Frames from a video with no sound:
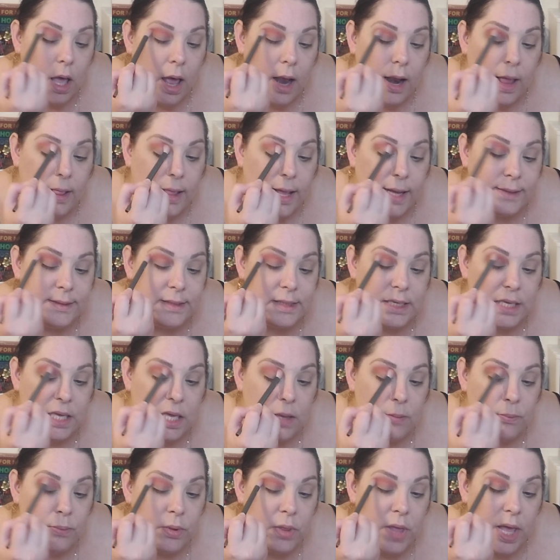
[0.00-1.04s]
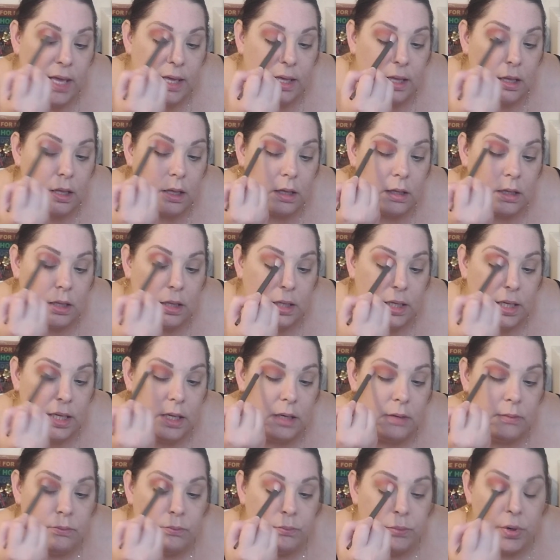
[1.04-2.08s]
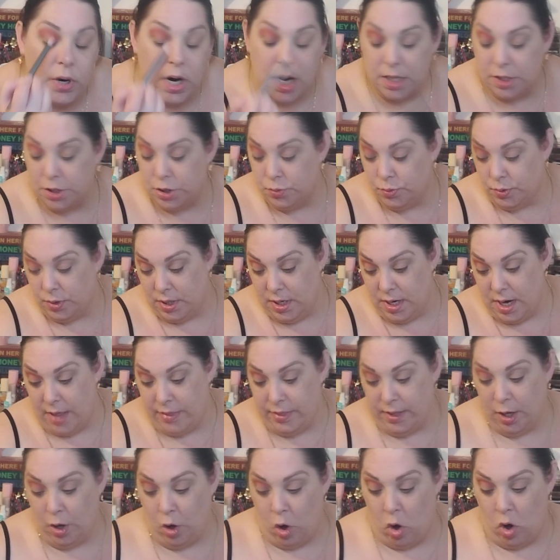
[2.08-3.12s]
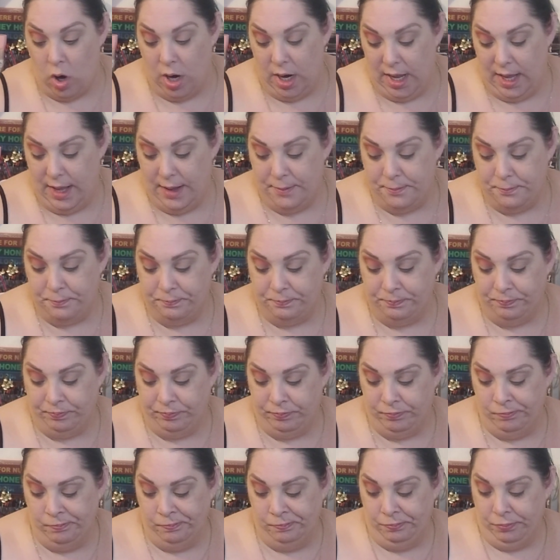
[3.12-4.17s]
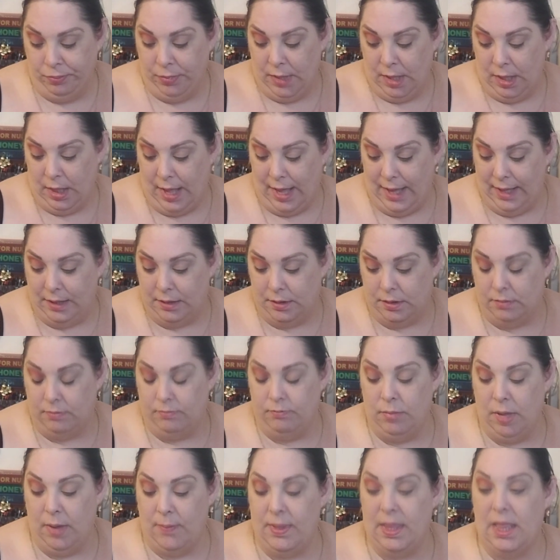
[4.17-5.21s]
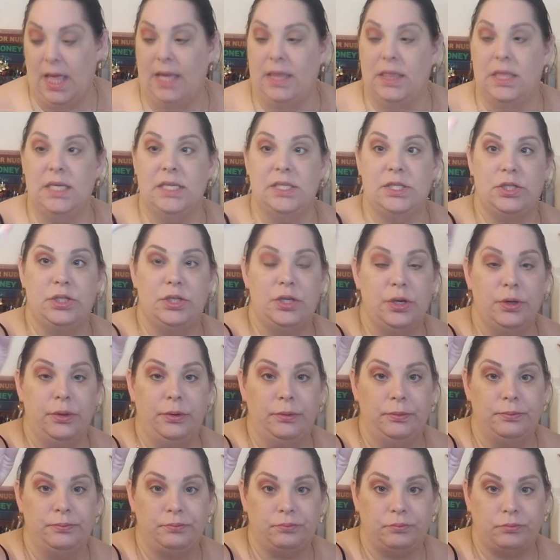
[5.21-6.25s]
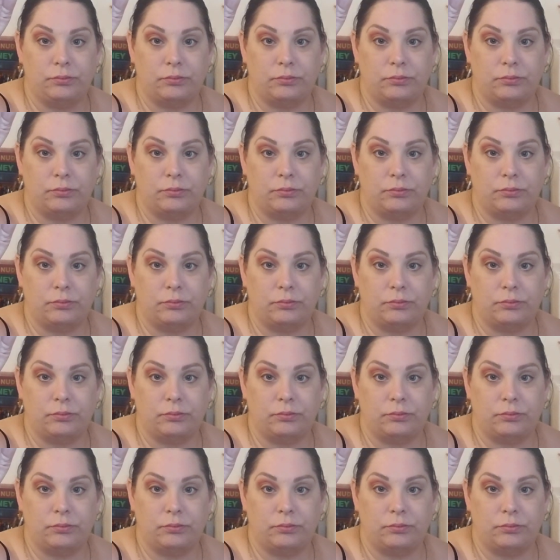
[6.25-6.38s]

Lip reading: And I like to keep like a clean brush with nothing on it, like maybe like these two,